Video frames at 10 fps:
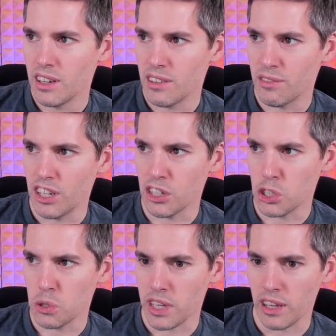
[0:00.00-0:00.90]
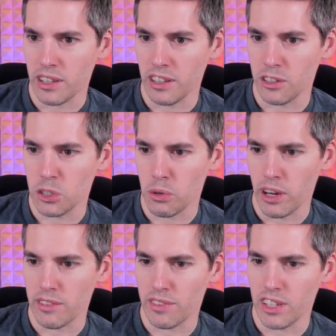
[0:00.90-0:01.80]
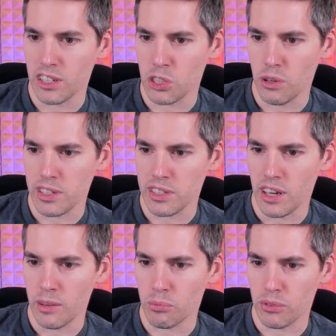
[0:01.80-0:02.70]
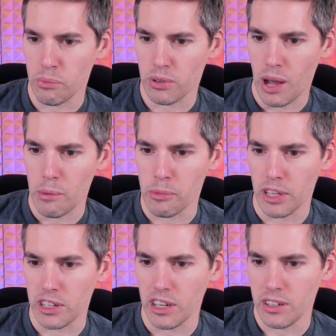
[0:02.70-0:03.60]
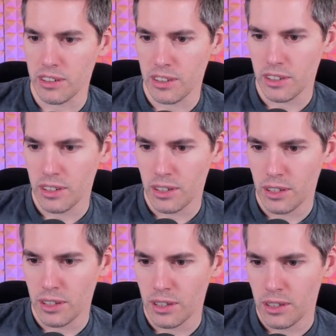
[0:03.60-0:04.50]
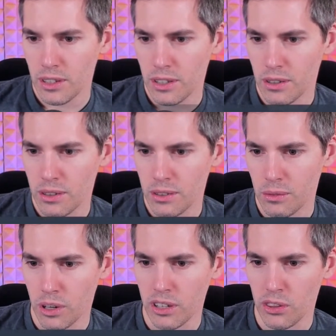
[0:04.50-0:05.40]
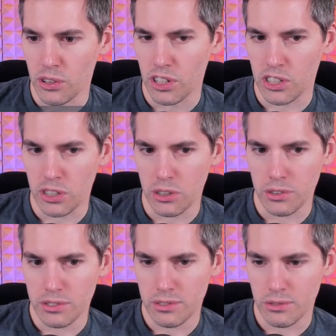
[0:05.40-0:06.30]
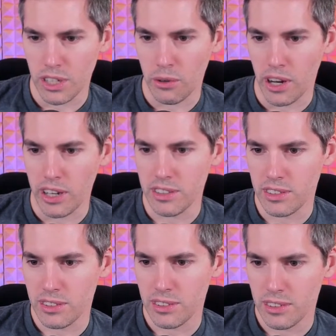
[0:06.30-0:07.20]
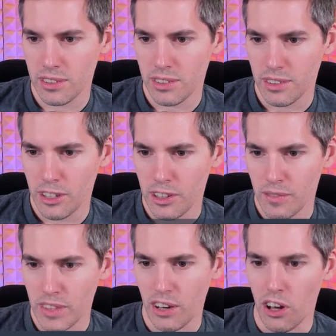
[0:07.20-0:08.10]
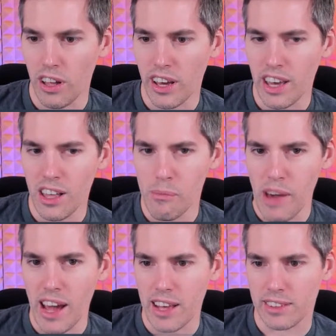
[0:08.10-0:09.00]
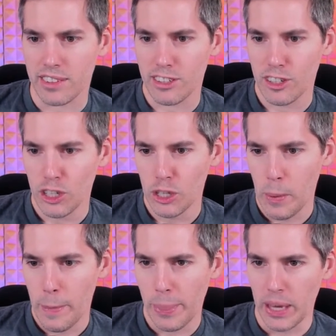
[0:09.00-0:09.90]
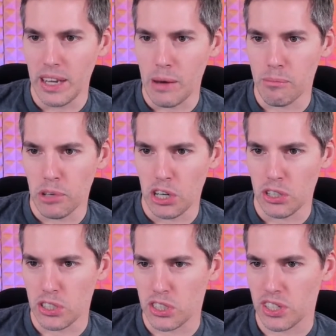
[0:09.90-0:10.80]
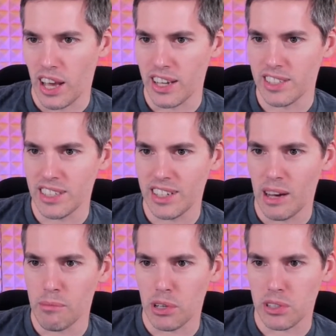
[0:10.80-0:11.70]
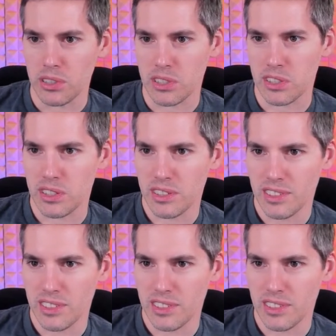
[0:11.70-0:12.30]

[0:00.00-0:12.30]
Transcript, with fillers: If Nikachu's calculator is right, if Nikachu has done for the probability, one in thirty-two, was I right? Yeah, oh hell math! The numbers! I see numbers!